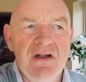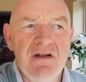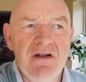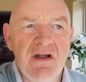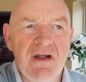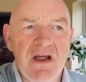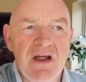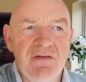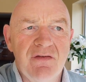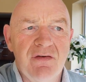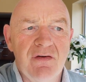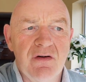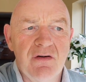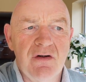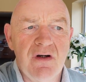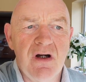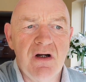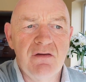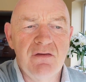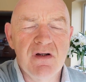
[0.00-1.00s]
to give
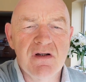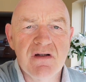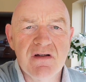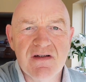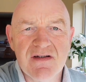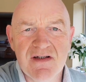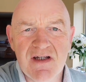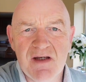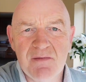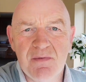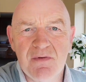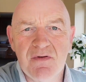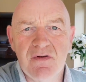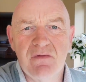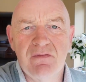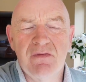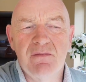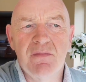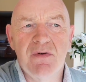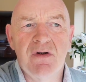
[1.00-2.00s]
her a written statement
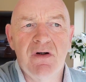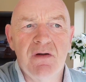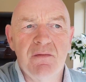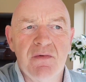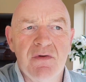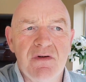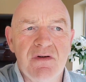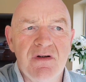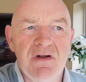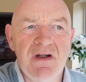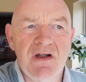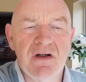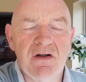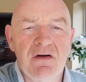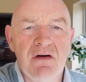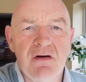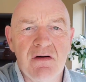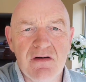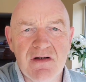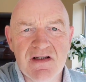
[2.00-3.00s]
of employment in
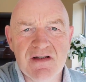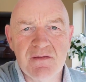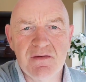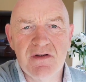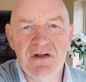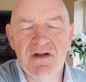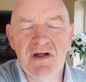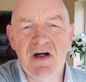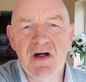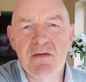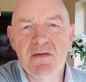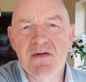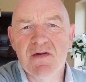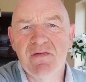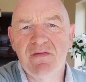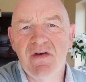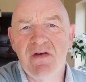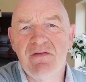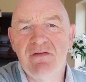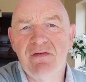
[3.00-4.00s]
accordance with the Terms
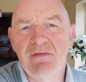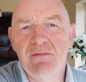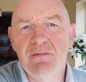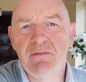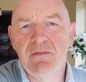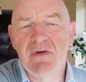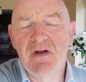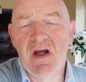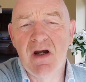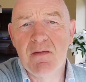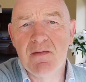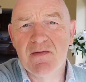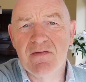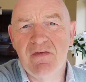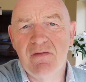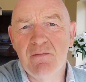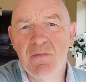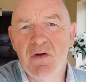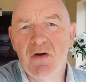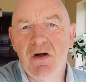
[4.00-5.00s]
of
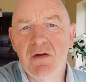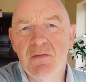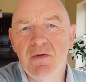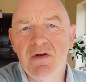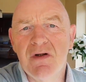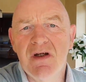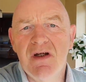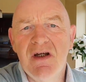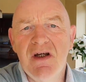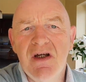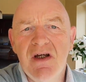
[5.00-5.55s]
Employment